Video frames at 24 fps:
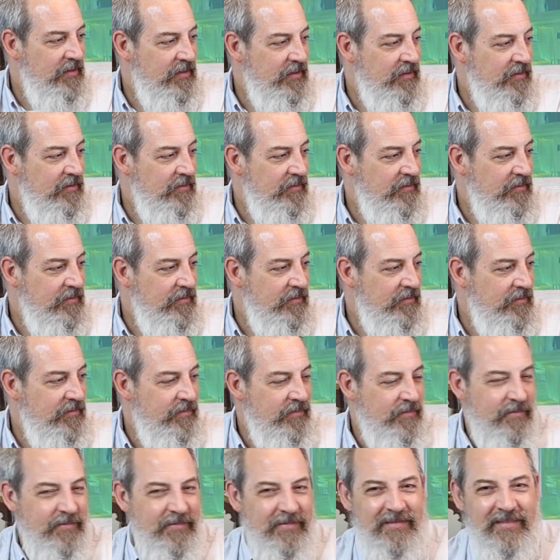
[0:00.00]

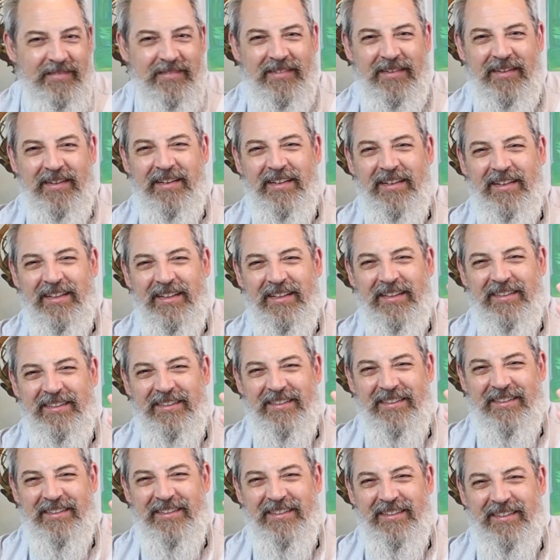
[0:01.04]

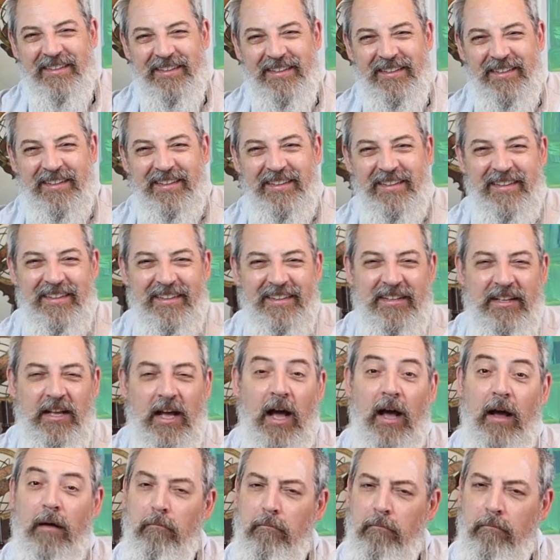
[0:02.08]

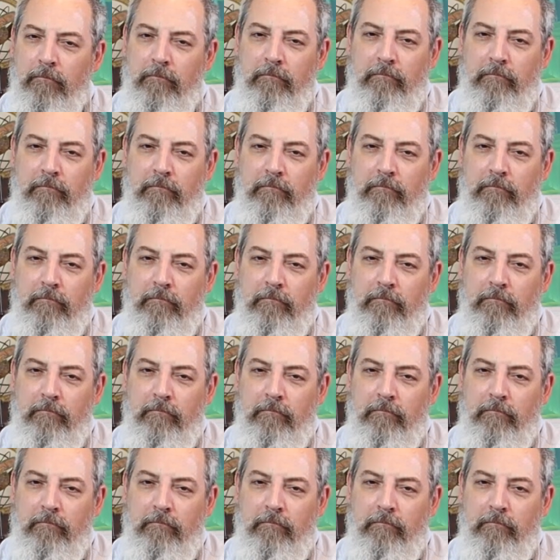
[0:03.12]
[no speech]